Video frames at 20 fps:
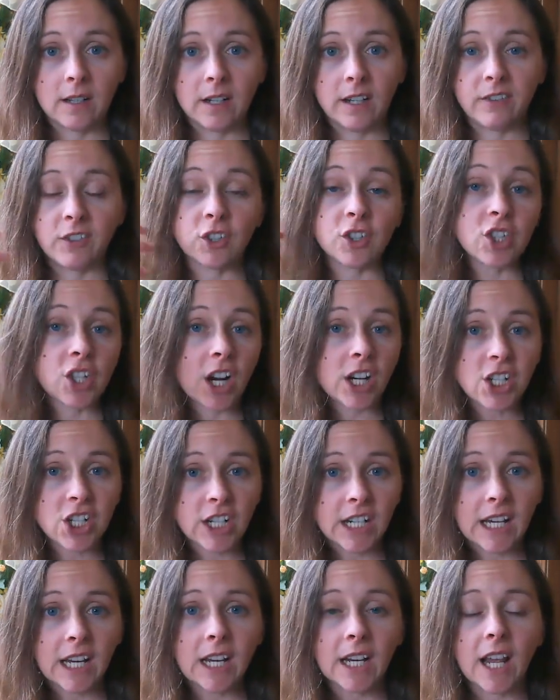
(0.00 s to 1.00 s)
If you're
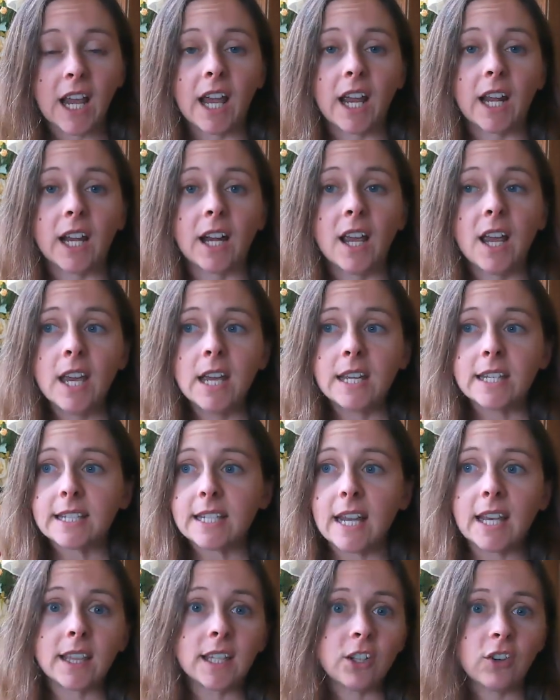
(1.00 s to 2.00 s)
judging it and
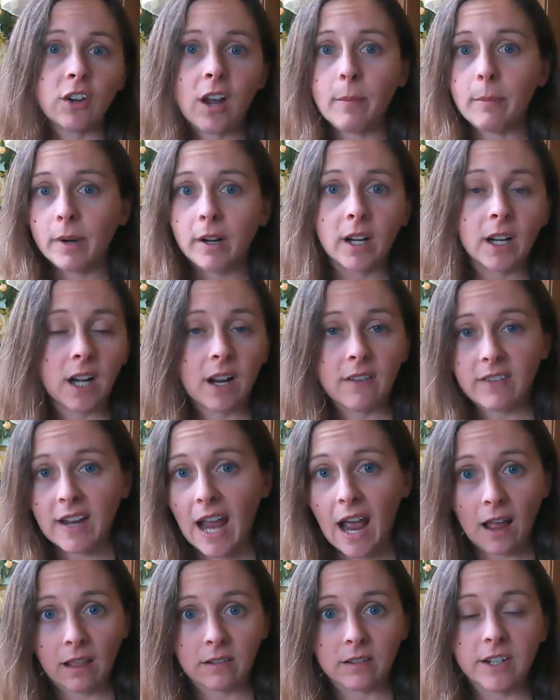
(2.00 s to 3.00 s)
saying that you're not burning enough
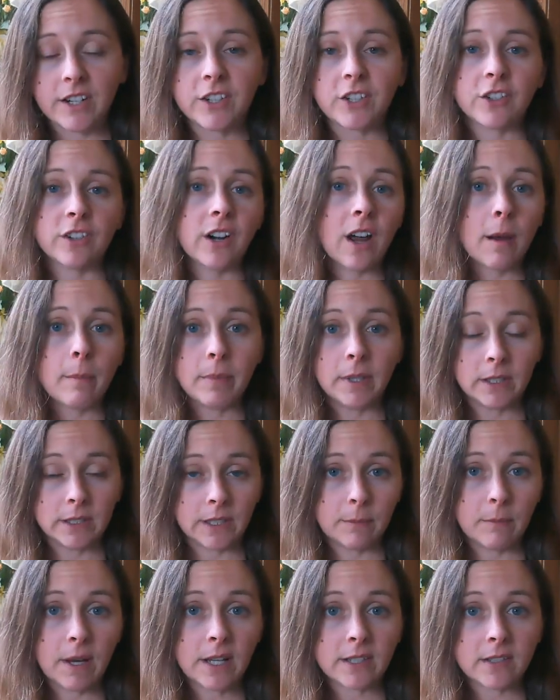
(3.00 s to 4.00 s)
calories, you're not
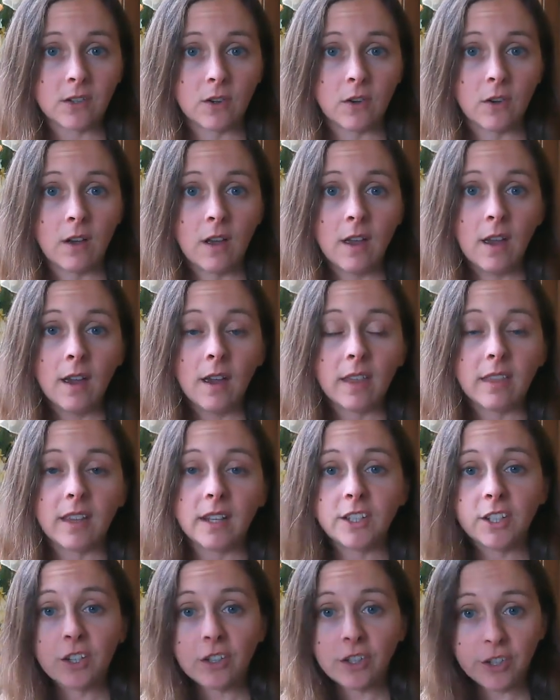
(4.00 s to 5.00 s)
building muscle,
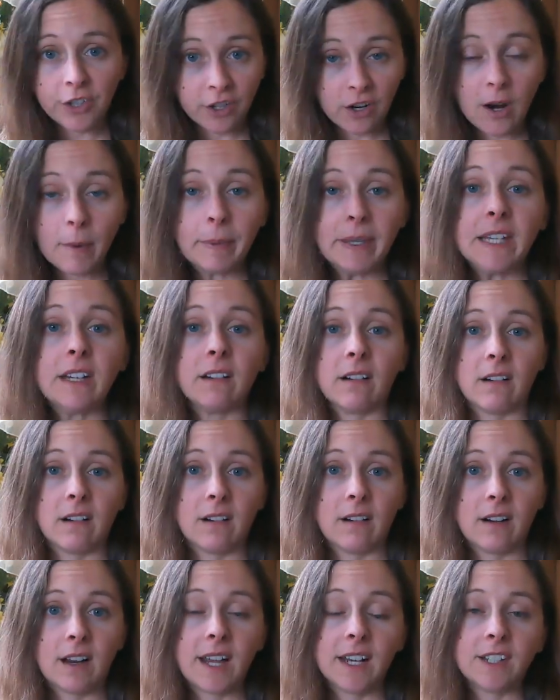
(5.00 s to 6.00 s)
then you're up here,
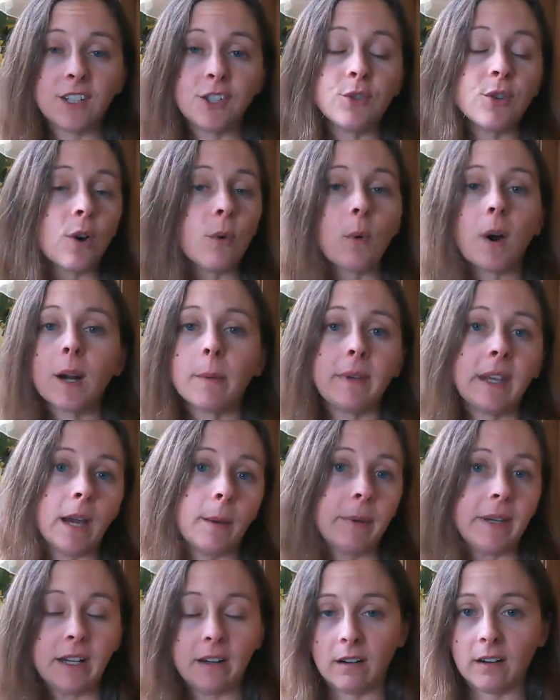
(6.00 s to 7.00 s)
and you don't want to be
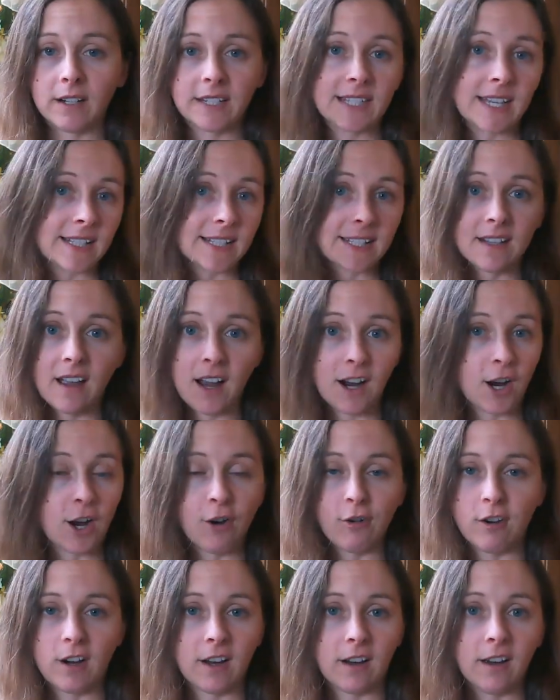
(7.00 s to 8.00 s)
up here because that's not
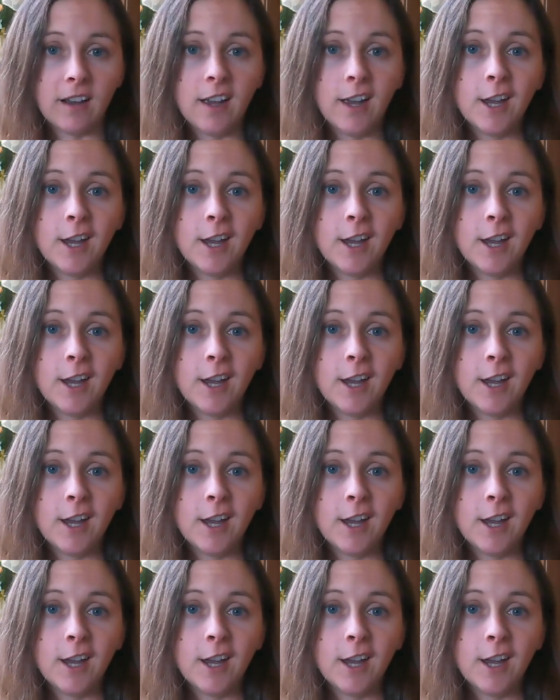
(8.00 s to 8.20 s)
Koga.